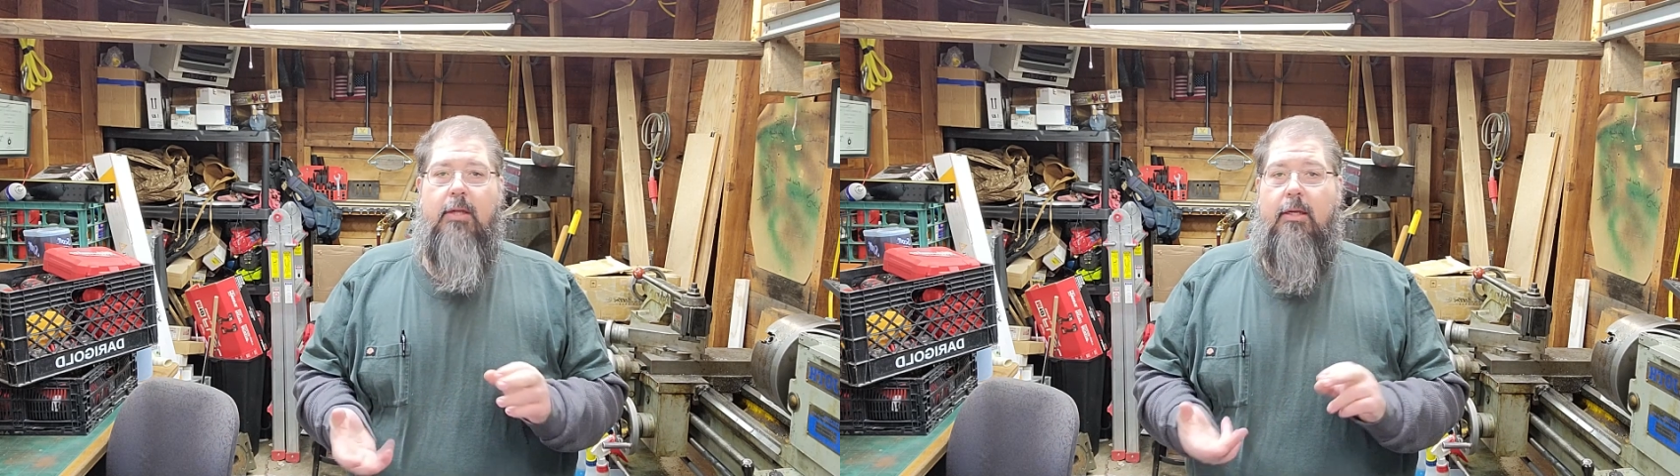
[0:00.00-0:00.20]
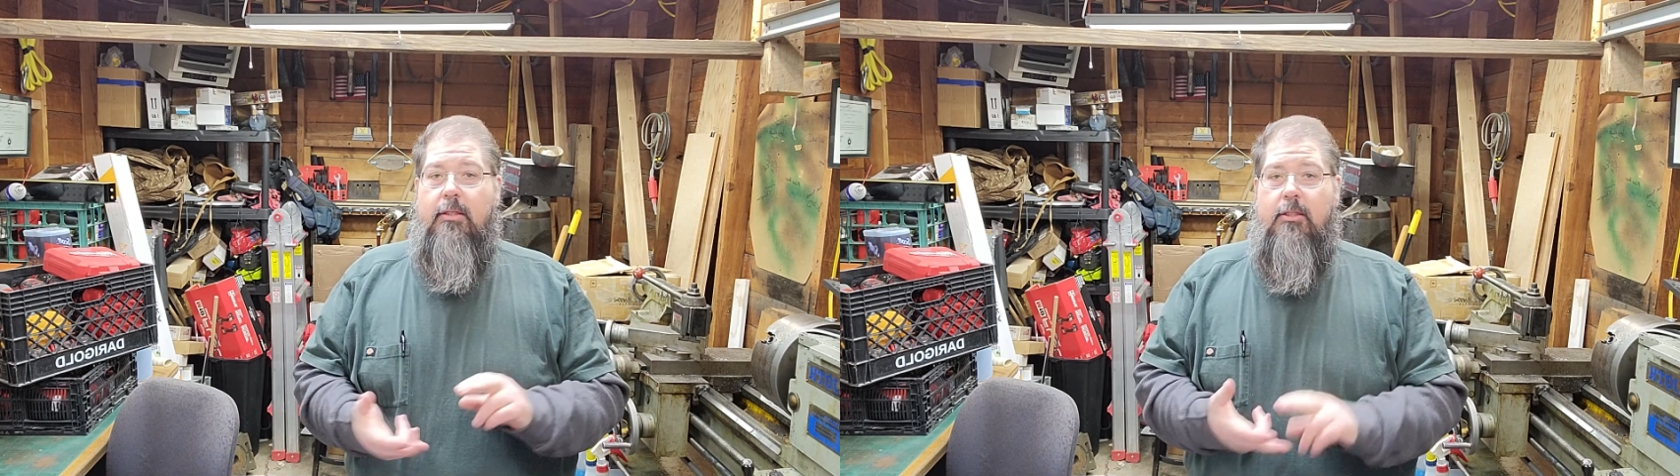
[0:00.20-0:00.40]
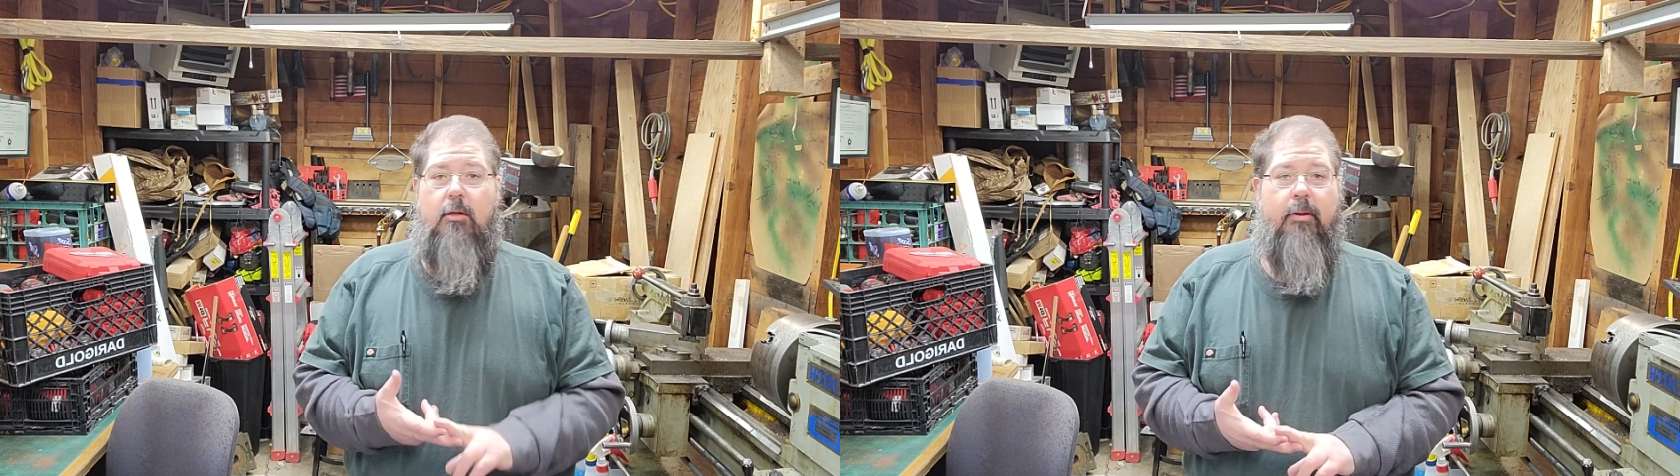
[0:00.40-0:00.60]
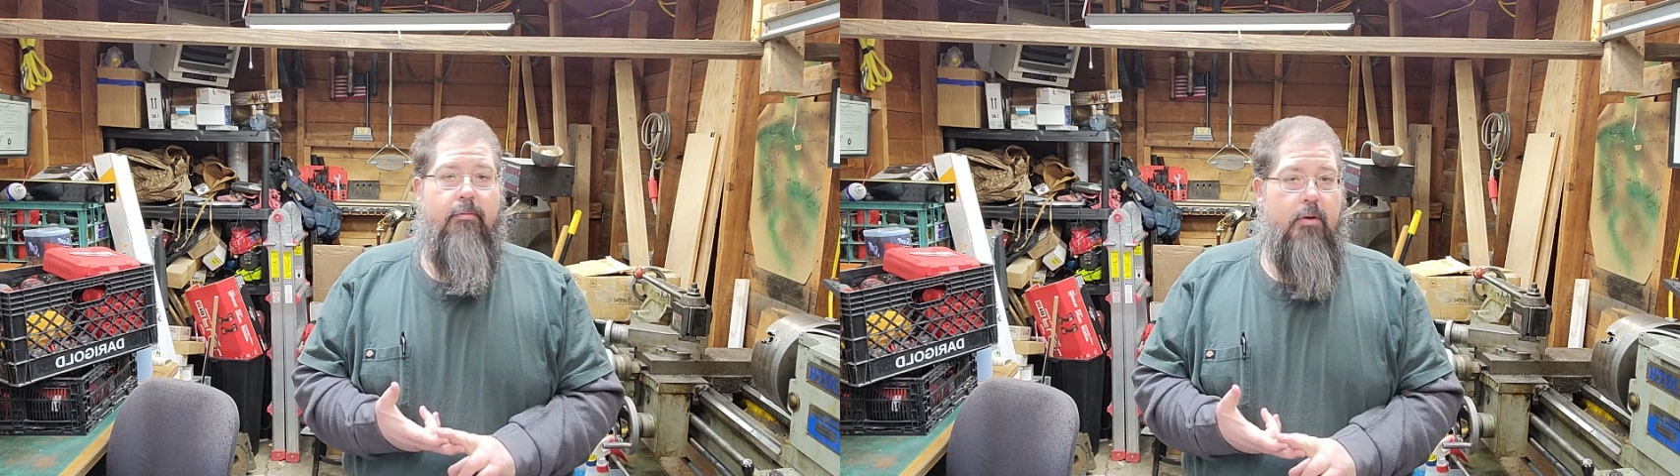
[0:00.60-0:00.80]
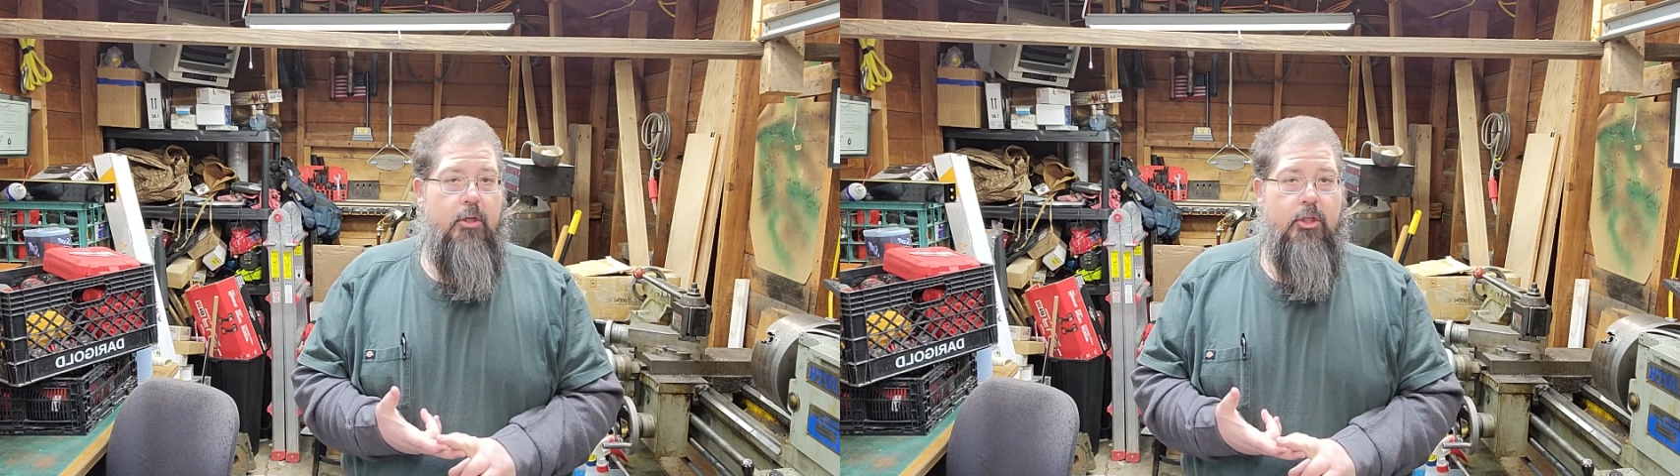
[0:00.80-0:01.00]
like concealment
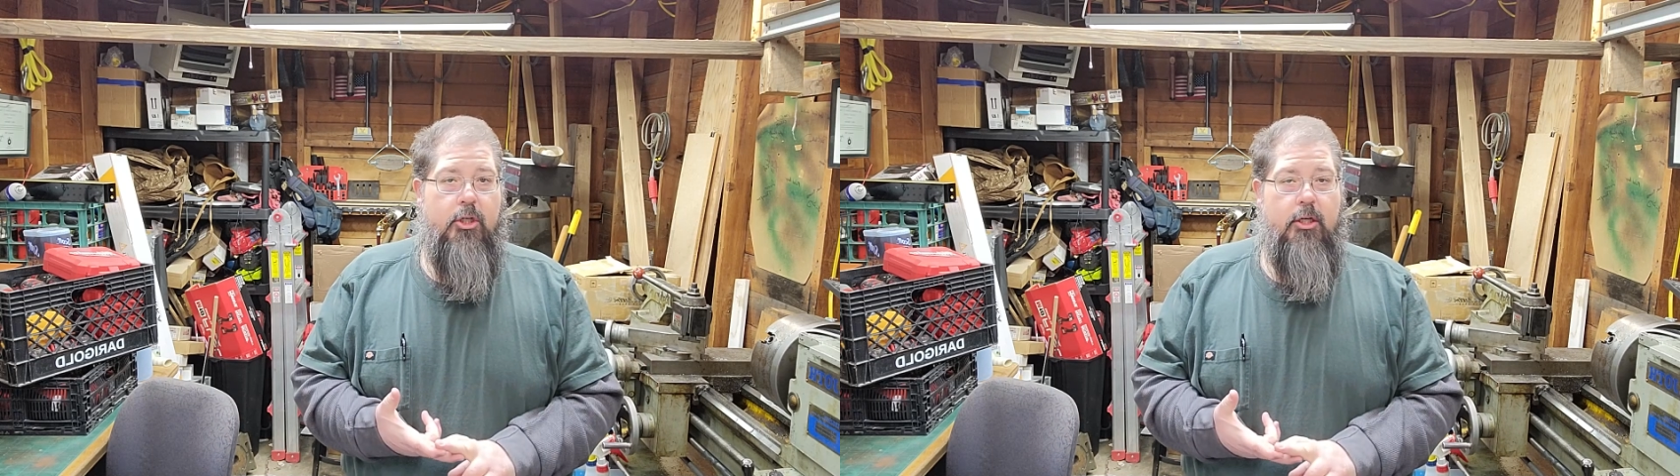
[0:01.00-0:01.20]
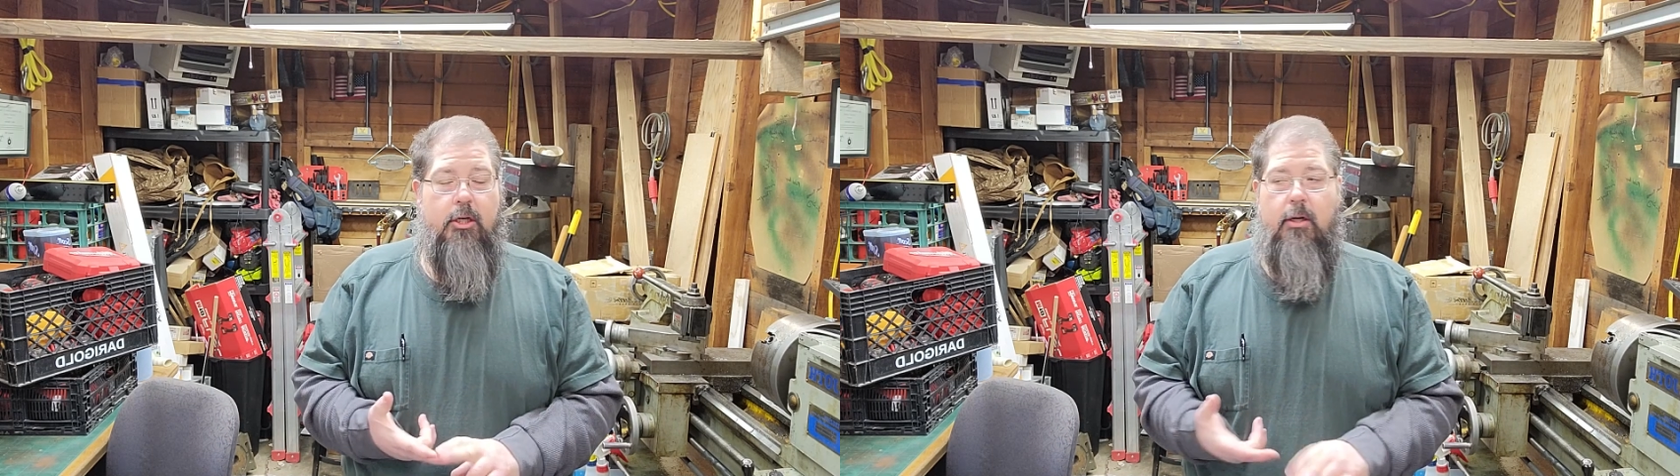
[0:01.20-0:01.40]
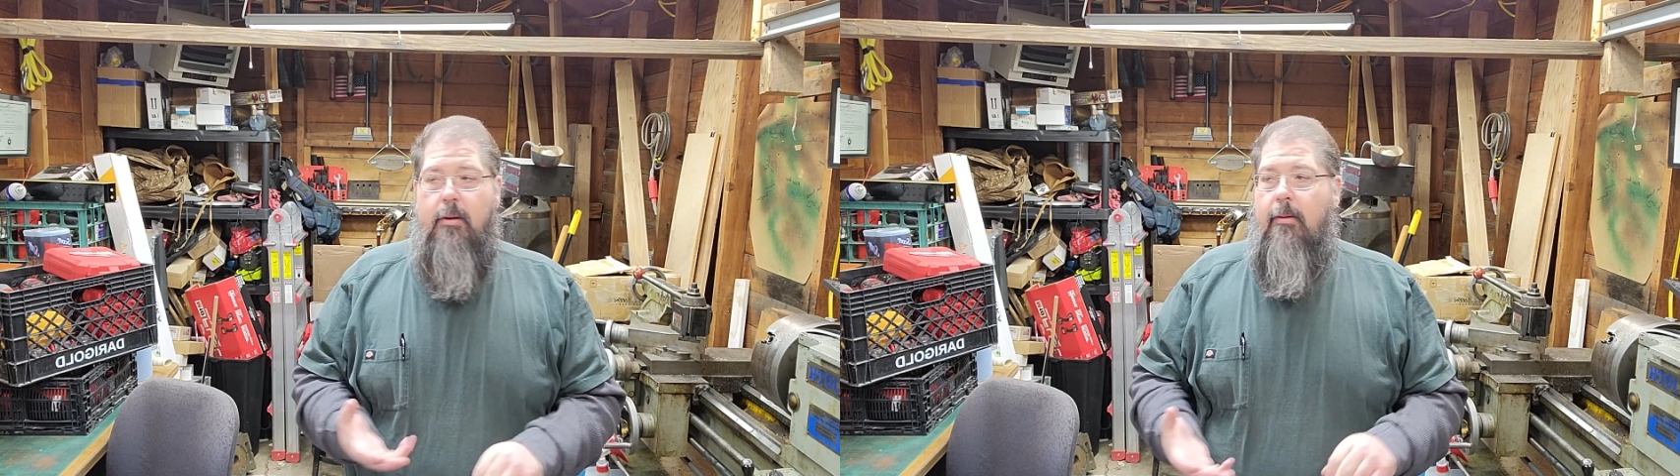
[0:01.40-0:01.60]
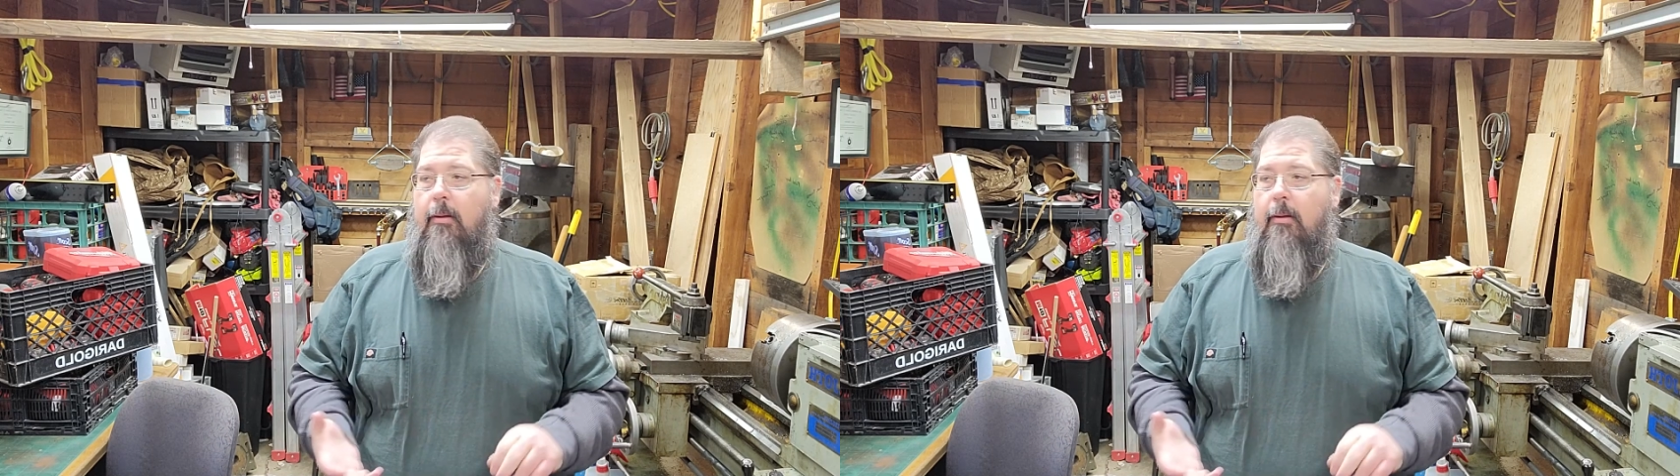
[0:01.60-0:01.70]
furniture,